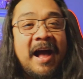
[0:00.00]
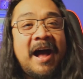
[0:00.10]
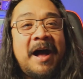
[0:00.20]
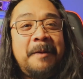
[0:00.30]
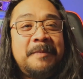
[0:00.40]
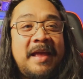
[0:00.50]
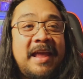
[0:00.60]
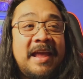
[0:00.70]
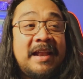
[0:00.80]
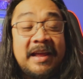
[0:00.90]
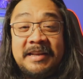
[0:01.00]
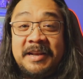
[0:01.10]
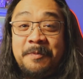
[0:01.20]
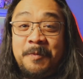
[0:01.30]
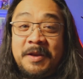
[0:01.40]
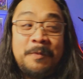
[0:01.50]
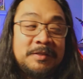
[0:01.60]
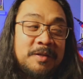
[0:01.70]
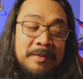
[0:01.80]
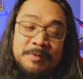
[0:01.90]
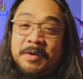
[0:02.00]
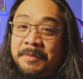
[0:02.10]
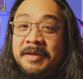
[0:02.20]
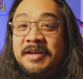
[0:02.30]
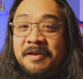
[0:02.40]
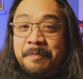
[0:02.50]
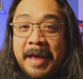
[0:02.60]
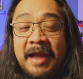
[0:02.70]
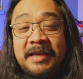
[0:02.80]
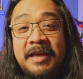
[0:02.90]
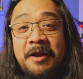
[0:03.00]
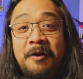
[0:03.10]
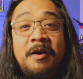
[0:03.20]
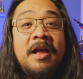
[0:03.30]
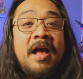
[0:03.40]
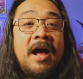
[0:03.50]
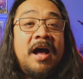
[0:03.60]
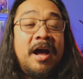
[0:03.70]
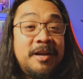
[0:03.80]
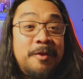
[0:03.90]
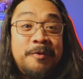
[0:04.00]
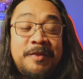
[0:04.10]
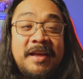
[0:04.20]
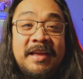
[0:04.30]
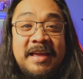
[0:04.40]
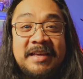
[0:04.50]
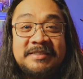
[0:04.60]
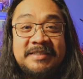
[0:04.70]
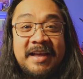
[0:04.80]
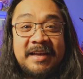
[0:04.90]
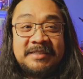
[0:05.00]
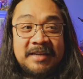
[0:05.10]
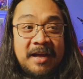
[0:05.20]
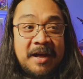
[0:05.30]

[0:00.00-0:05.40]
and I ended up winning one, so that's what I'm going to unpack here. Another thing is that